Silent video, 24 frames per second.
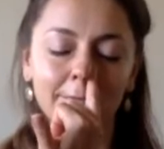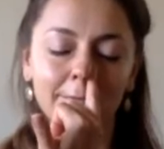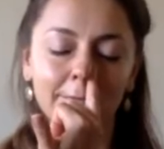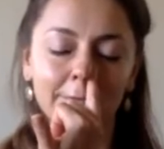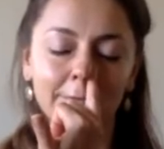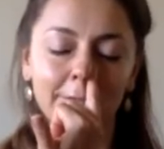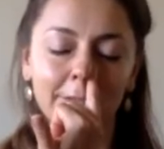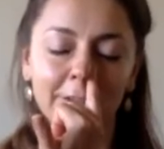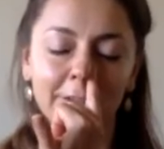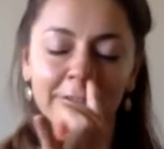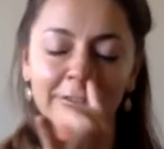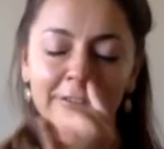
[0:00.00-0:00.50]

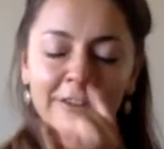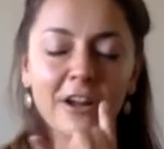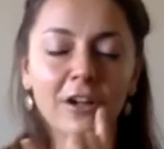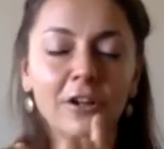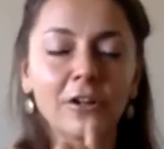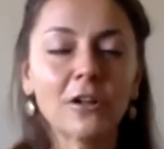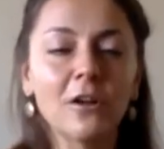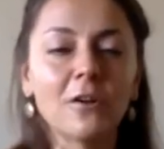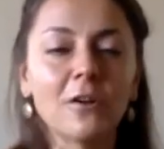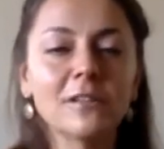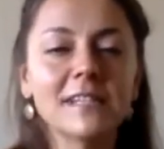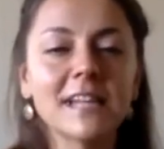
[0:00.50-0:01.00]
Feel free to
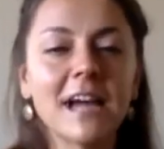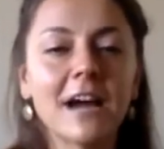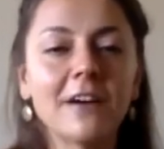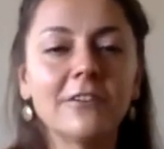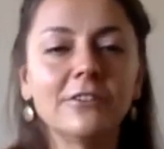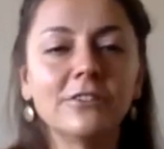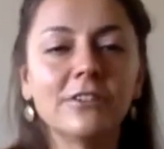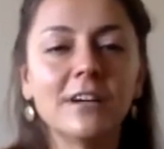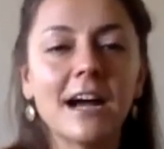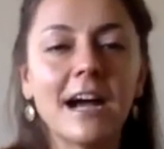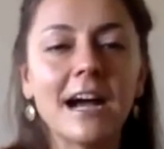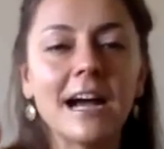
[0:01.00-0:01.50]
close down
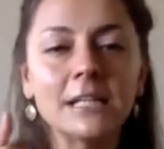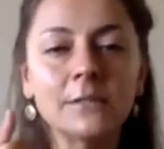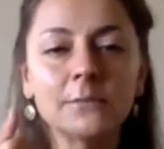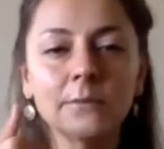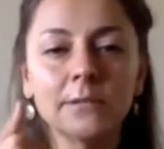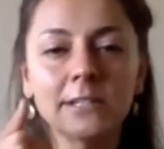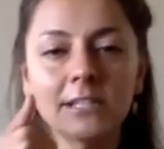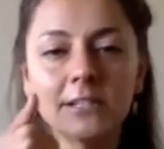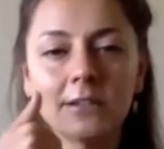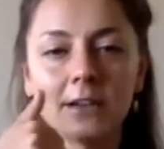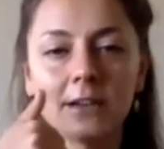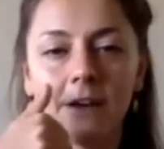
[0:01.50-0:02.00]
your eyes
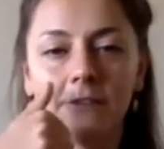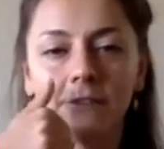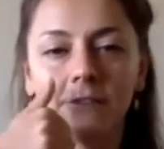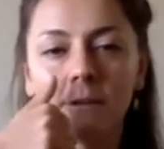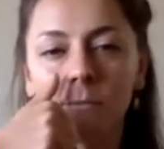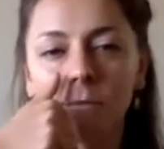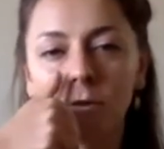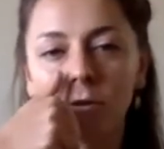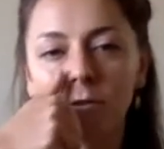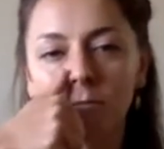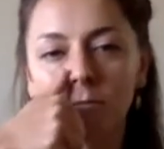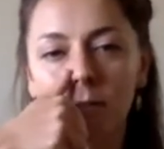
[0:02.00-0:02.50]
once you have the
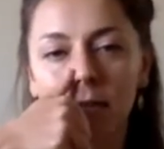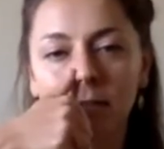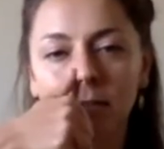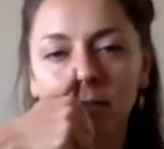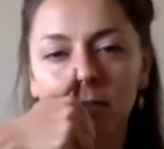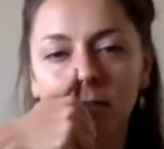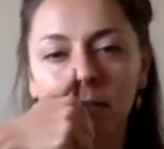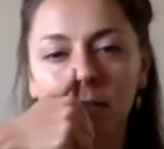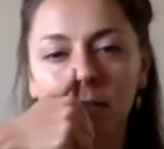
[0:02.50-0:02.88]
movement.